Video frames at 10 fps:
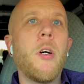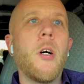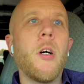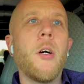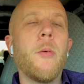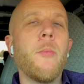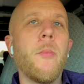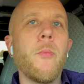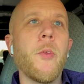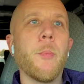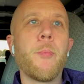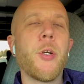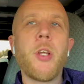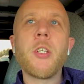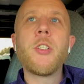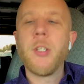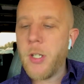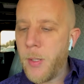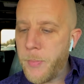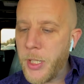the production
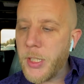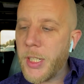companies